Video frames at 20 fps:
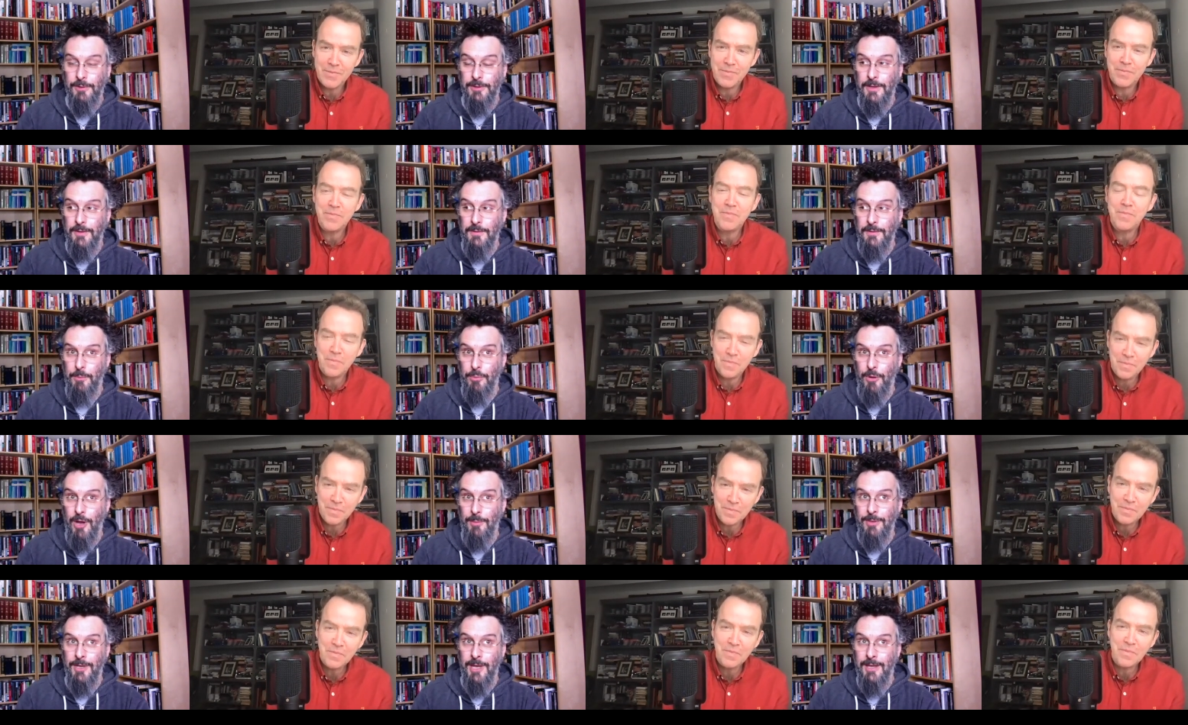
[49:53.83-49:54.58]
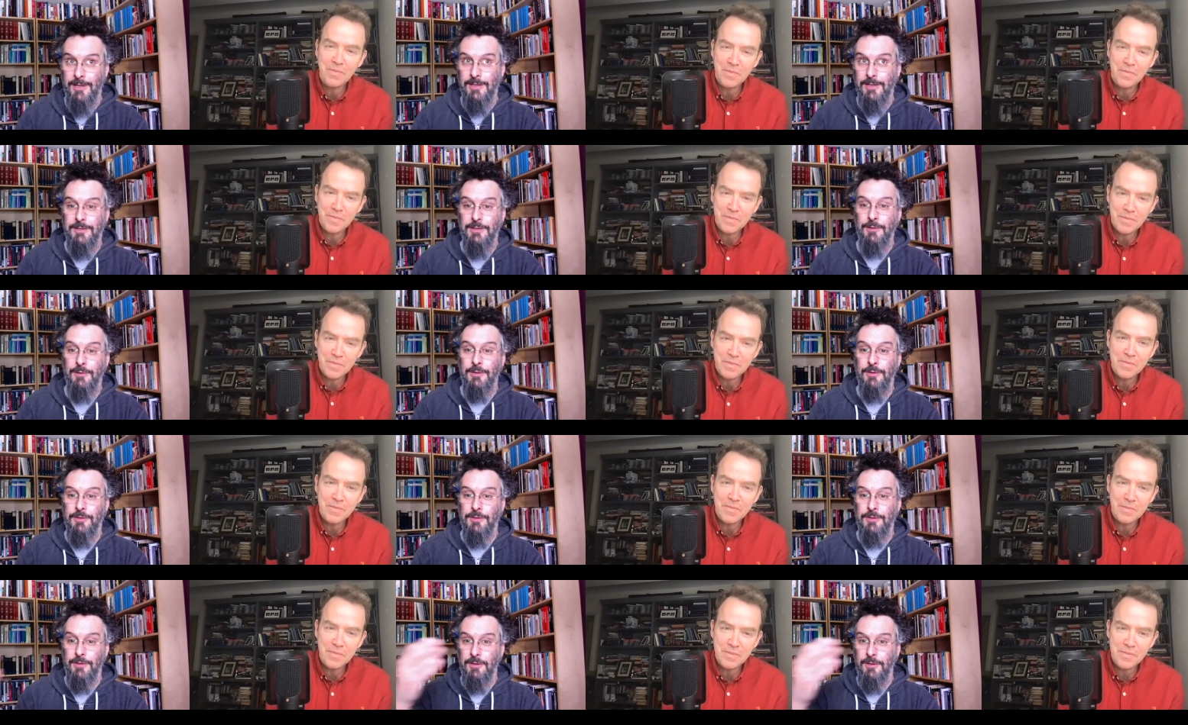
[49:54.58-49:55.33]
Speaker 1: And in the propaganda
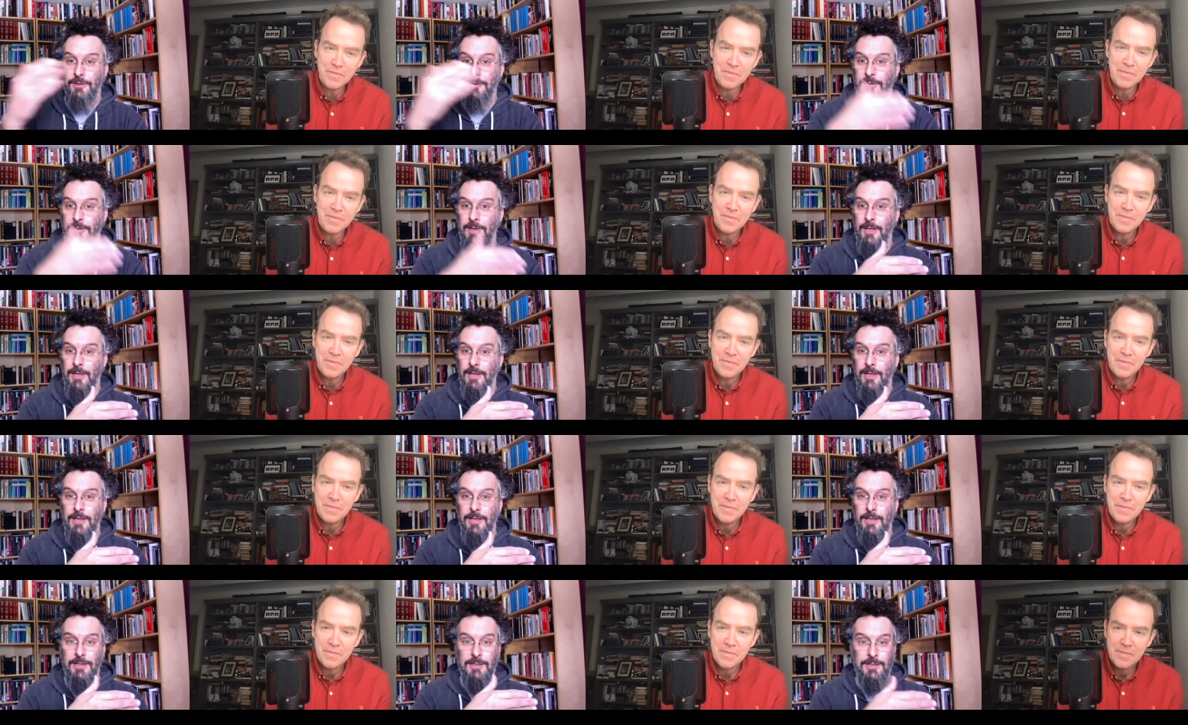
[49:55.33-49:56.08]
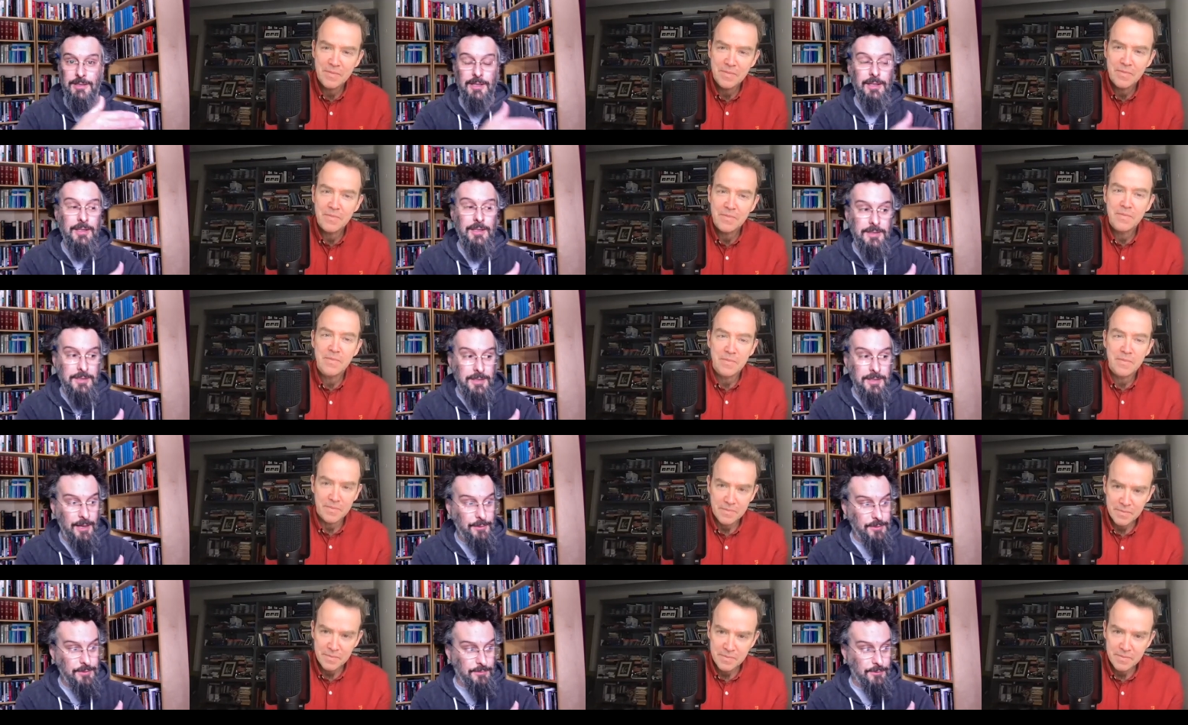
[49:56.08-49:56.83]
series on consilience that
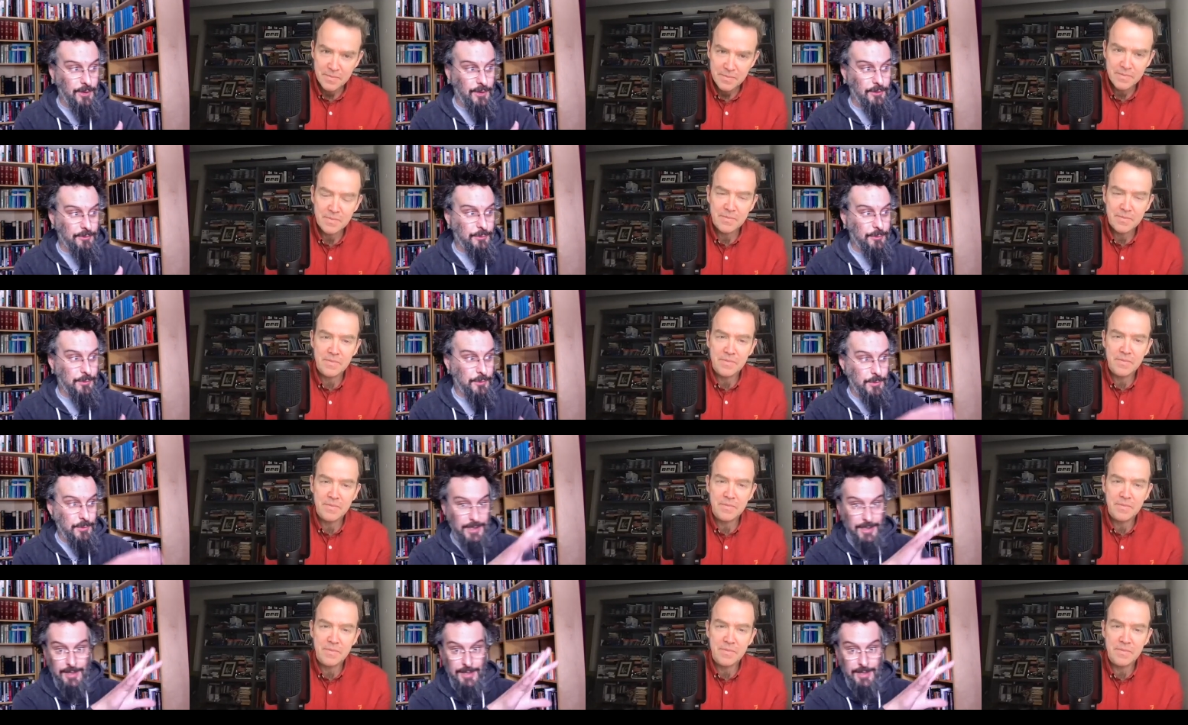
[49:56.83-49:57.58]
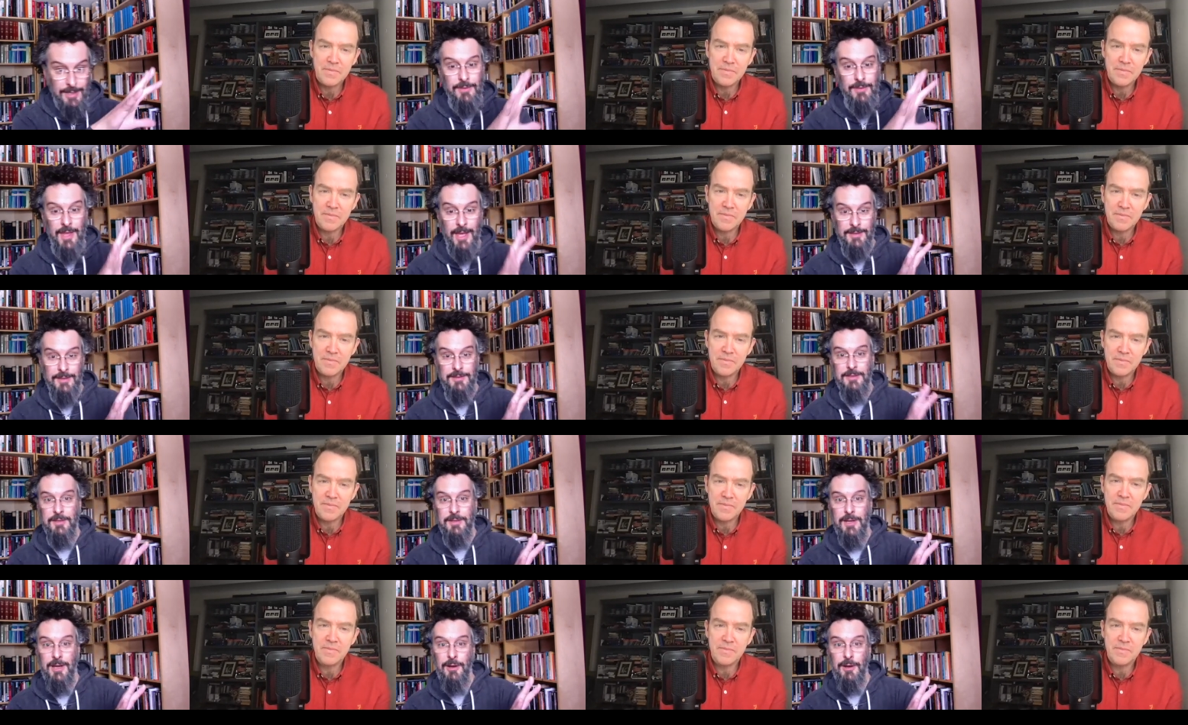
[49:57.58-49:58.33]
I was involved with, we give that
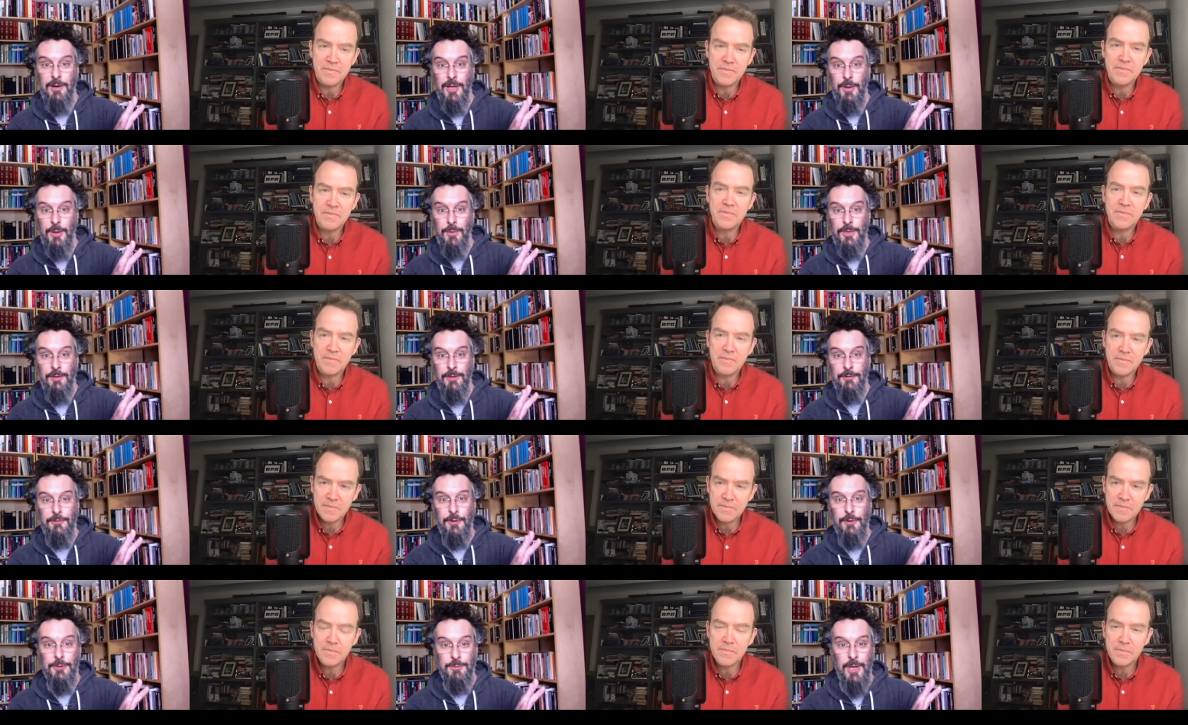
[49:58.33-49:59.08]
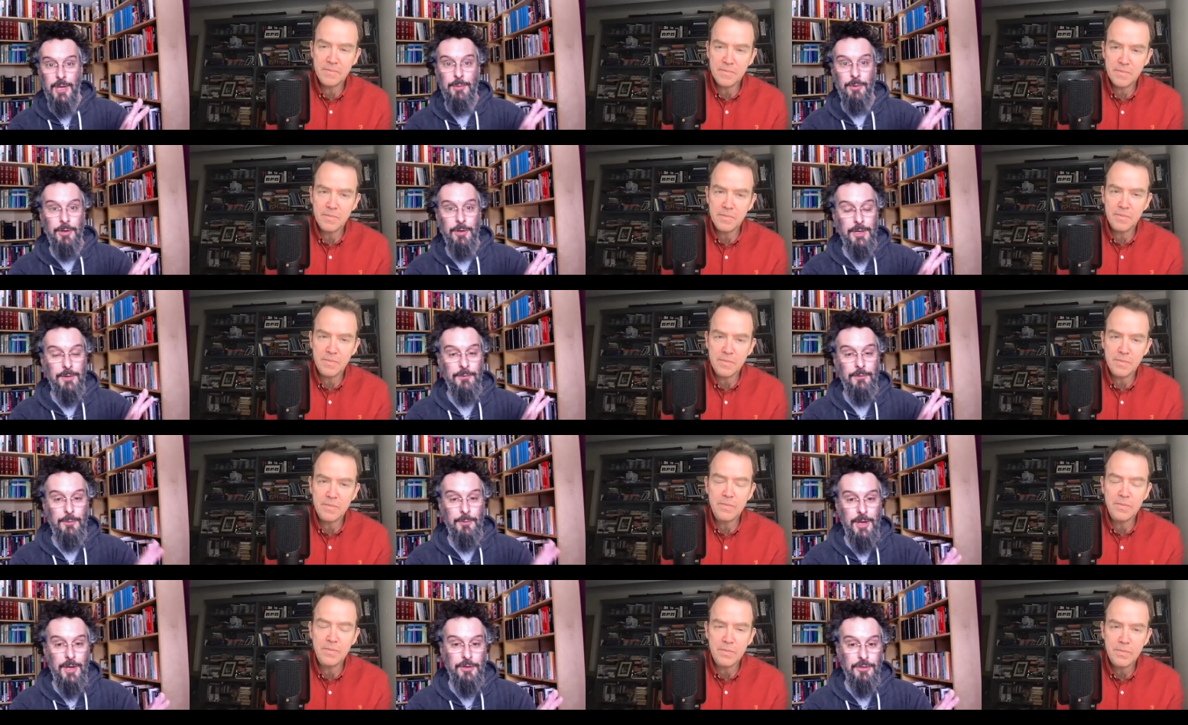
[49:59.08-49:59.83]
scenario in the first paper on
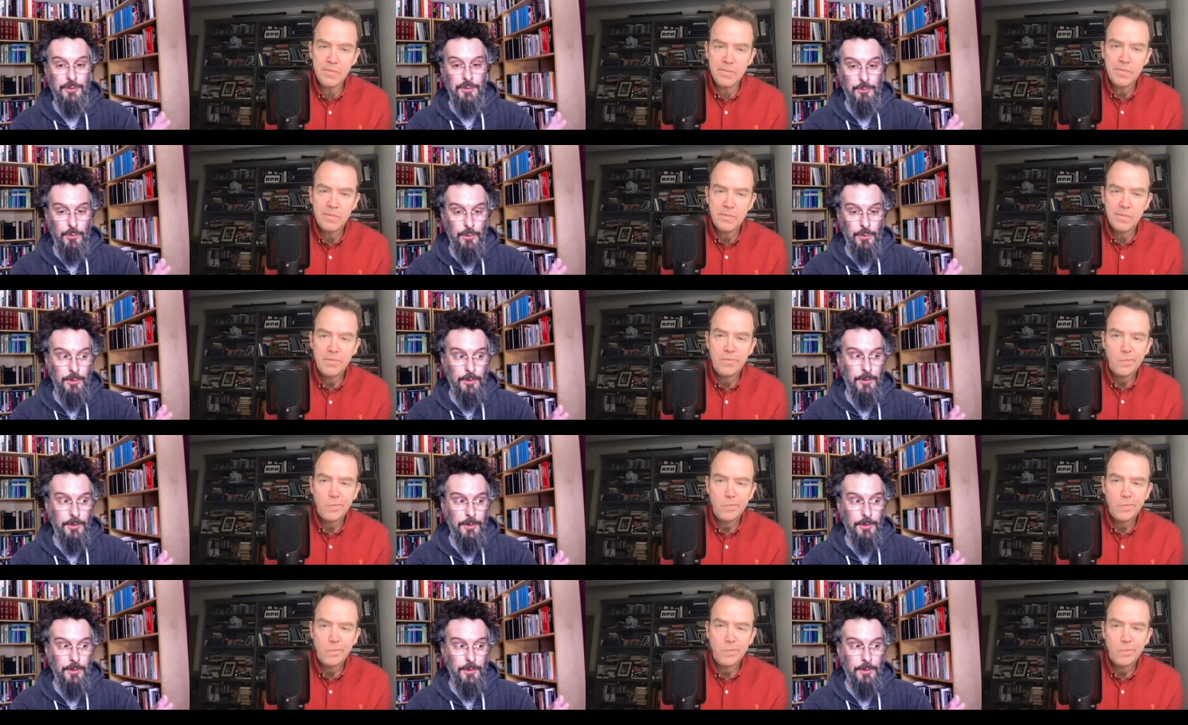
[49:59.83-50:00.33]
information war